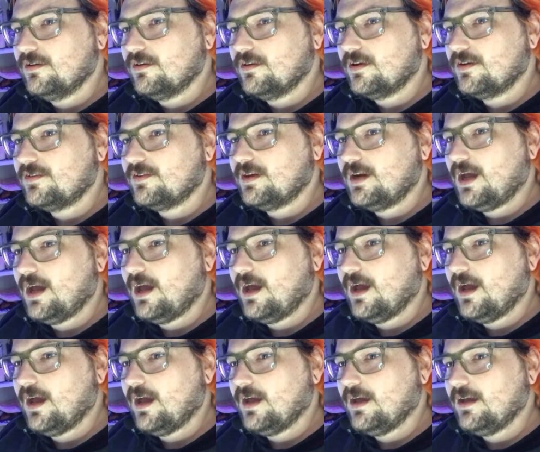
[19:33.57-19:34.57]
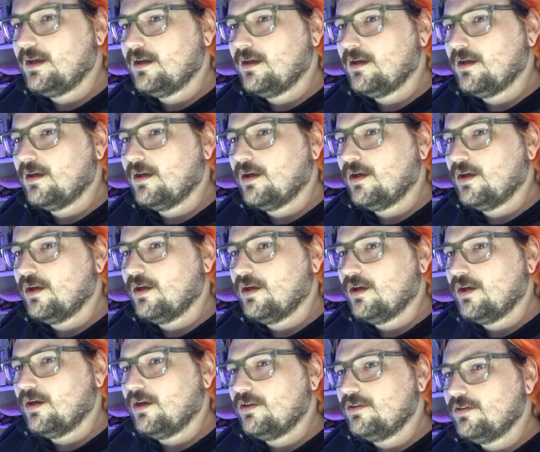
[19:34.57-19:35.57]
that's an A.
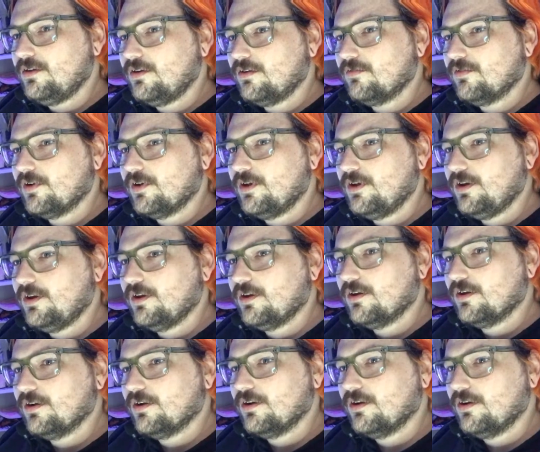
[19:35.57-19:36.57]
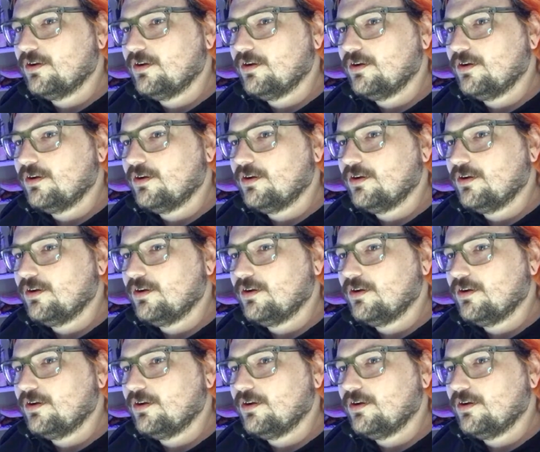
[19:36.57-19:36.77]
And over here,